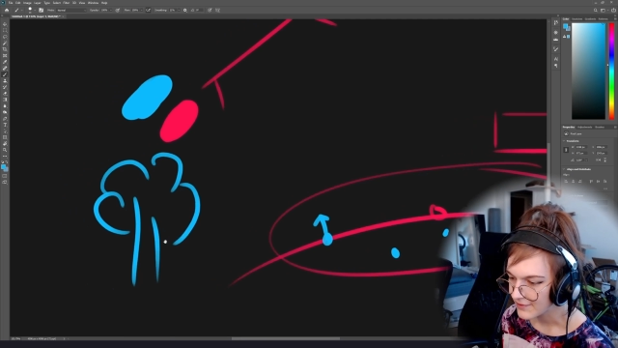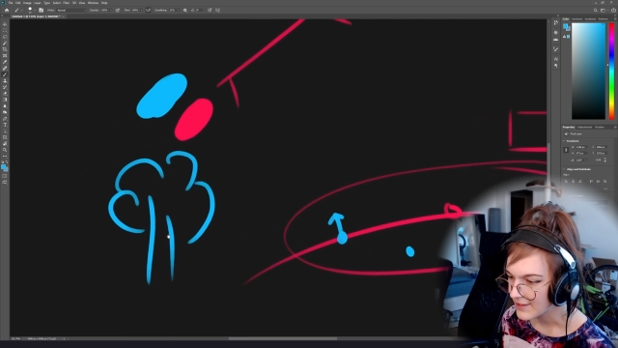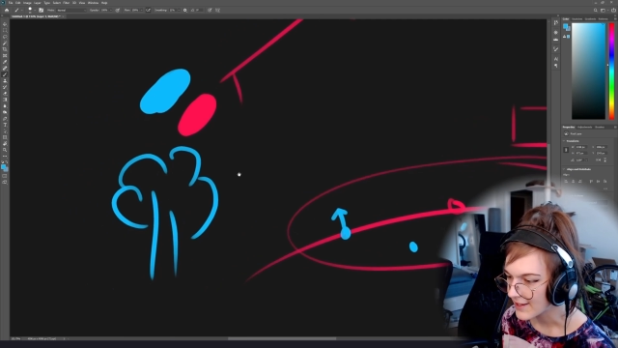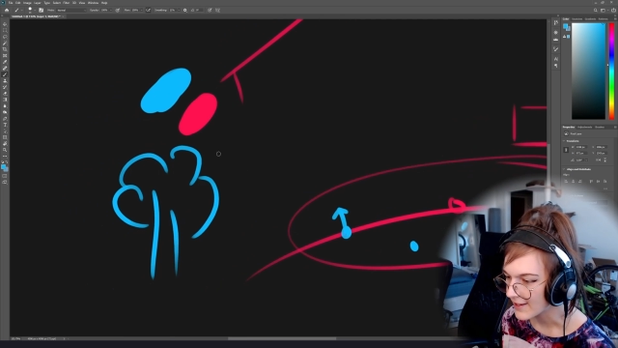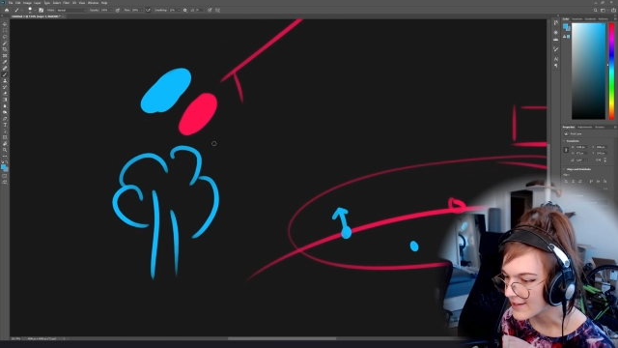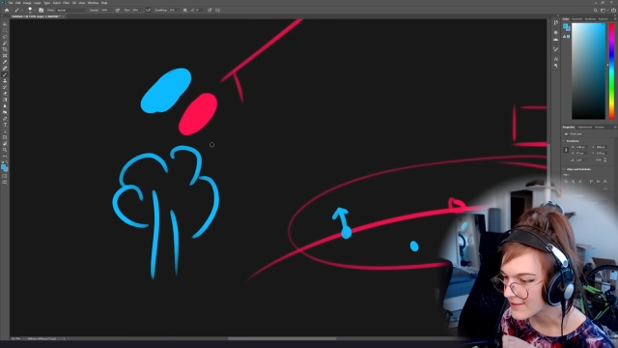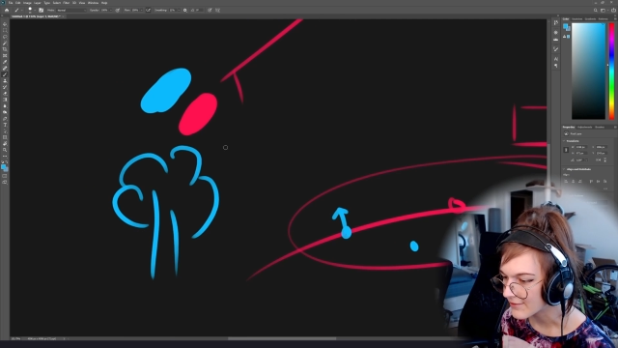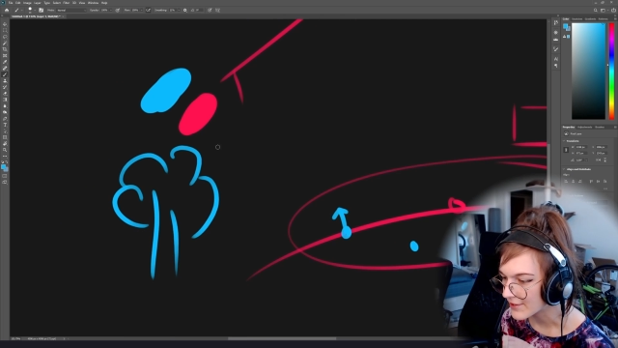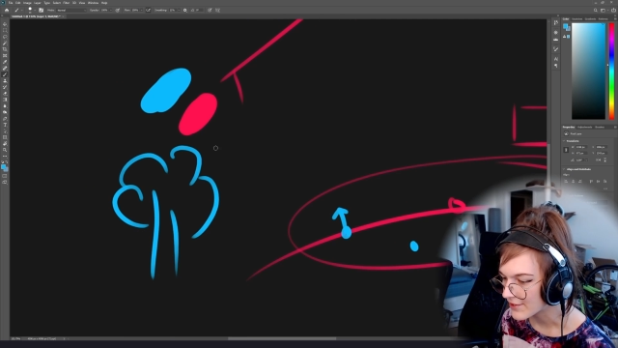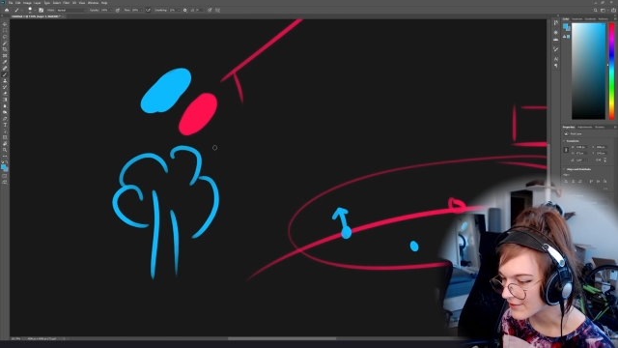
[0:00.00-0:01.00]
height of
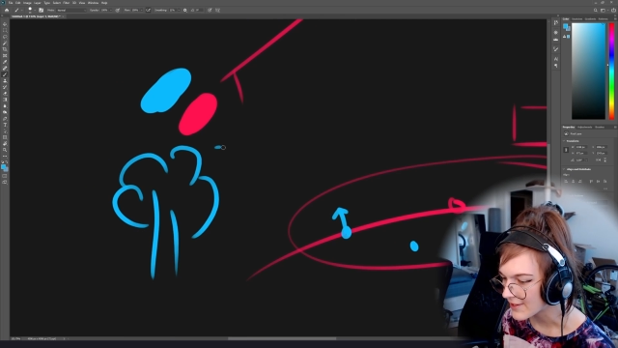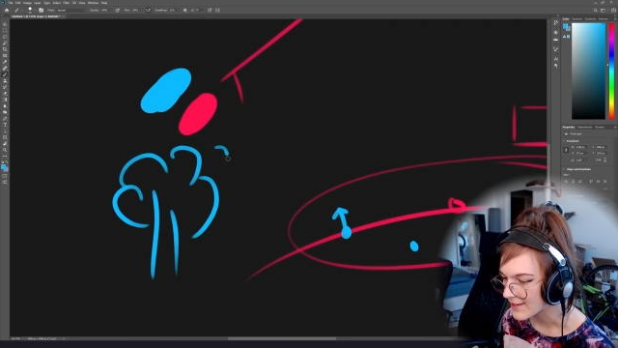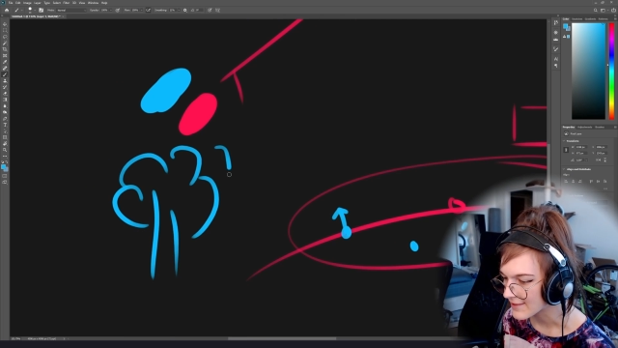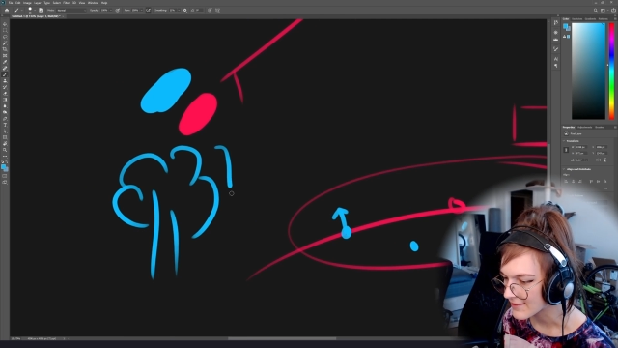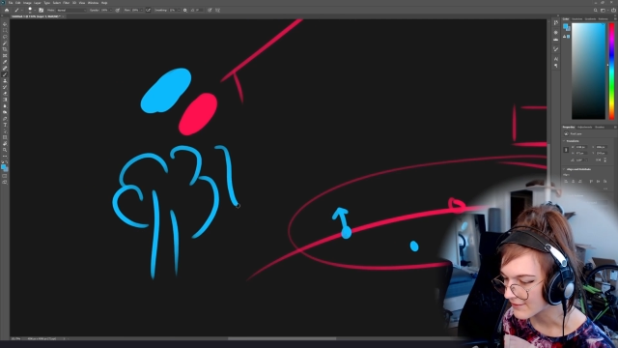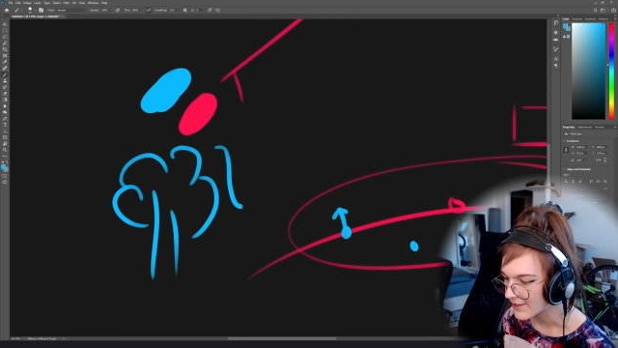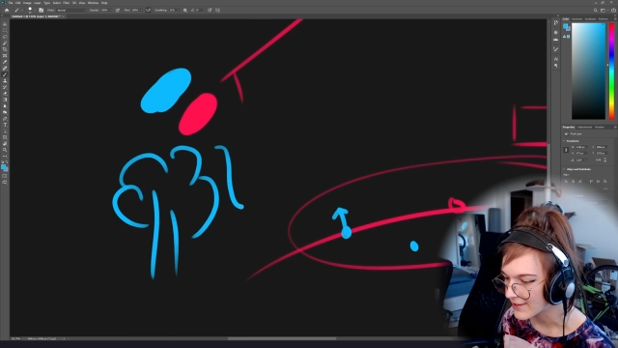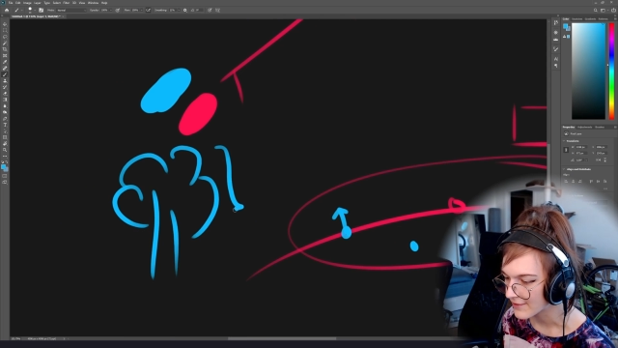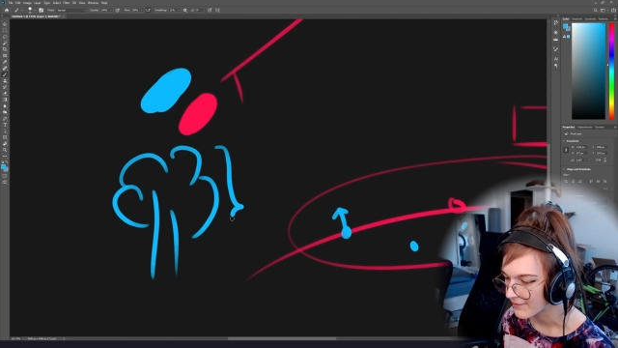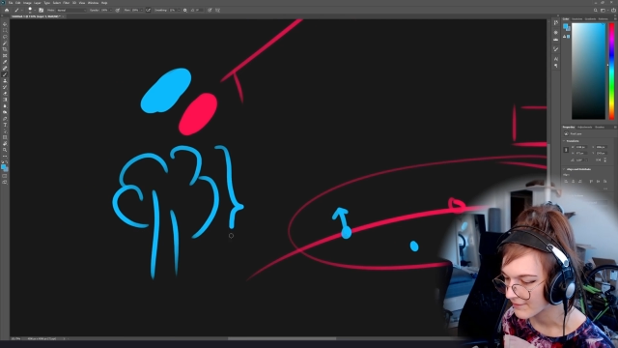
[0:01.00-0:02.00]
our trees,
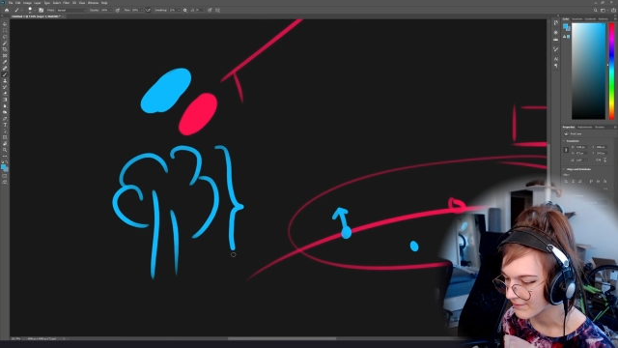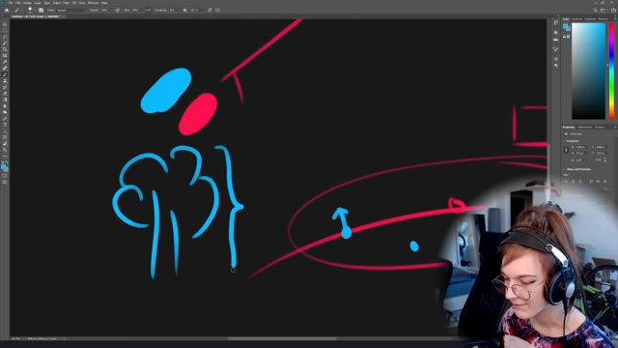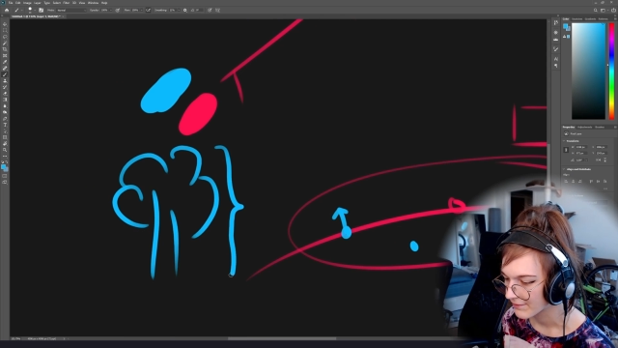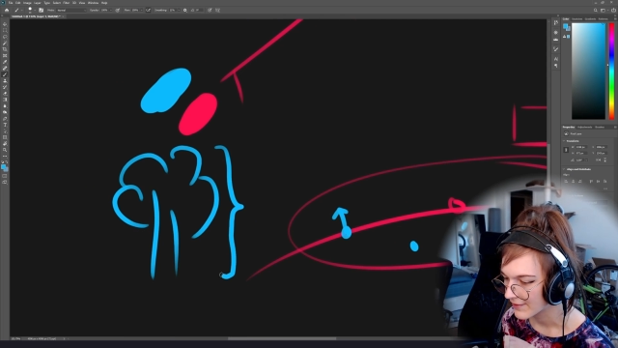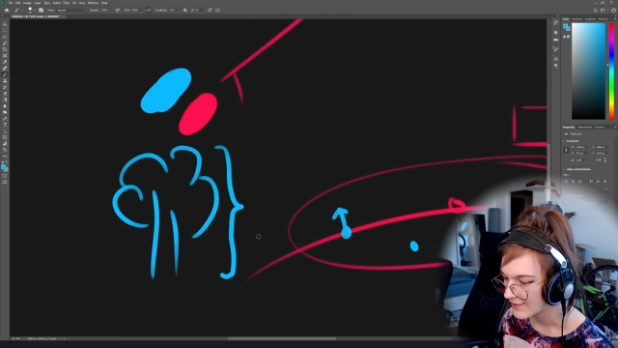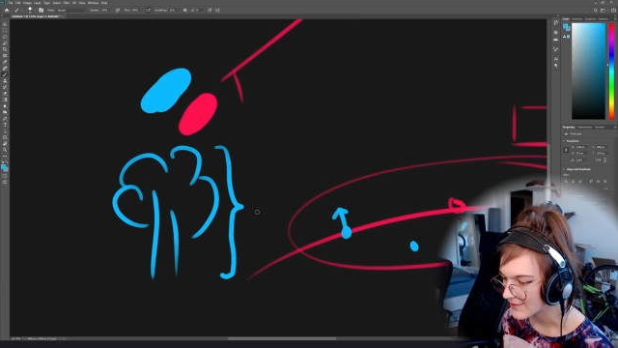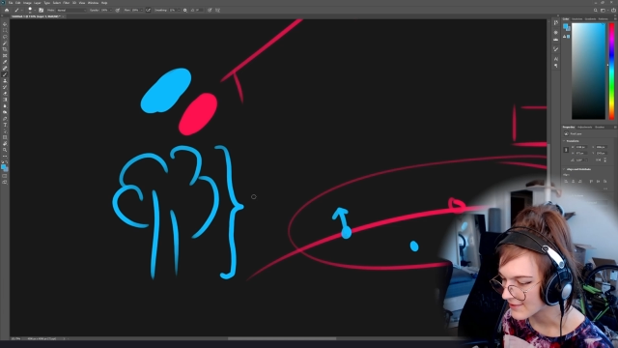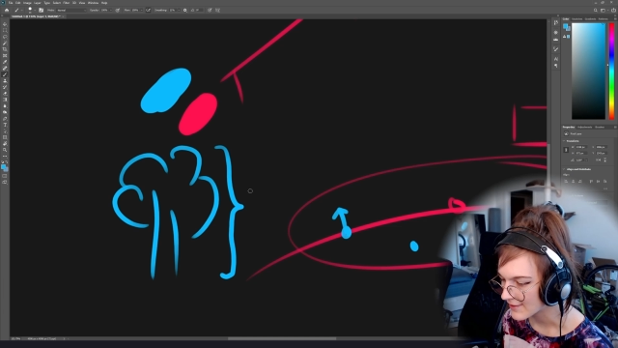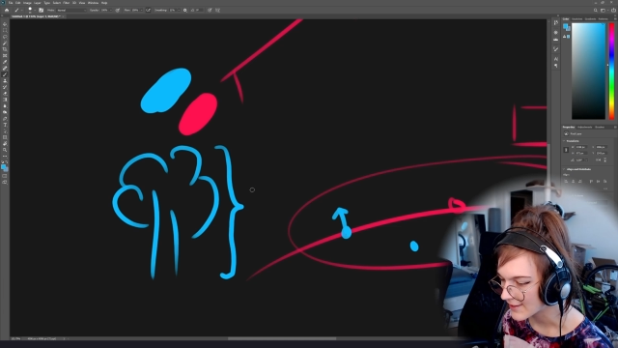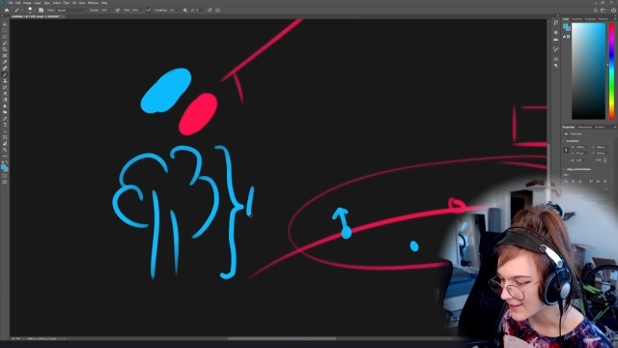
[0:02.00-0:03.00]
right? Let's
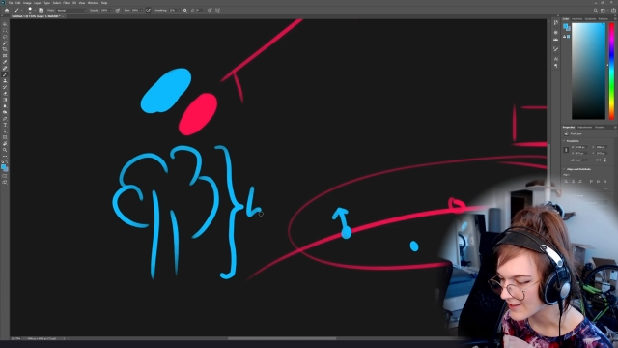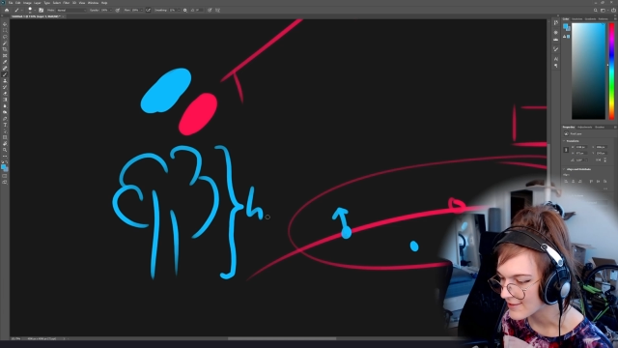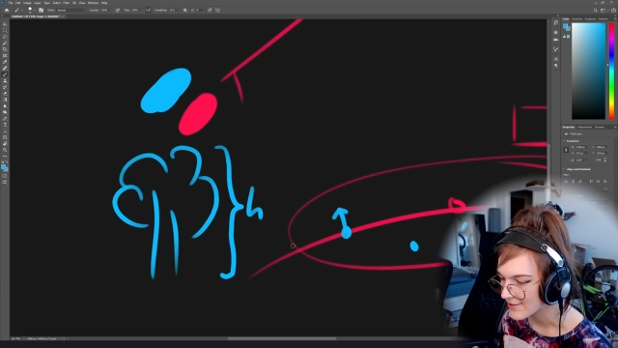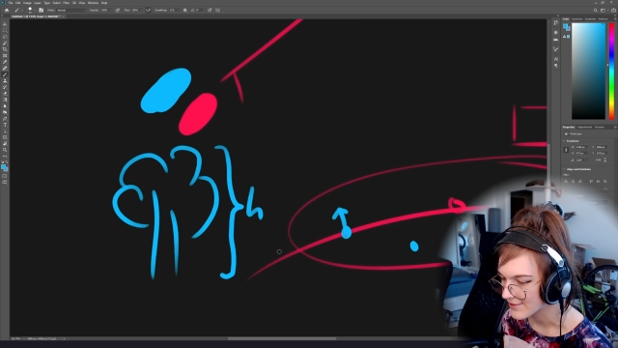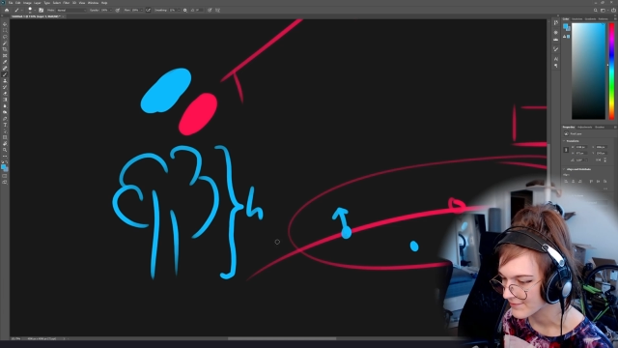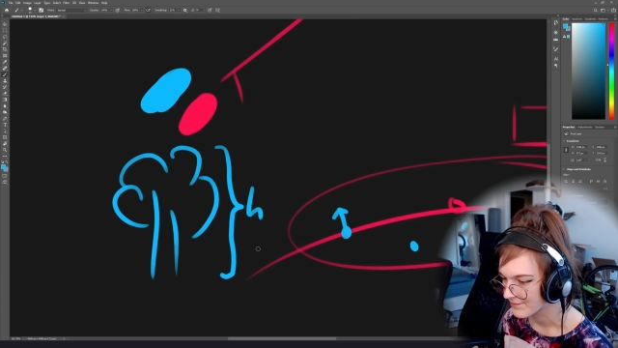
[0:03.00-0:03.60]
call that H.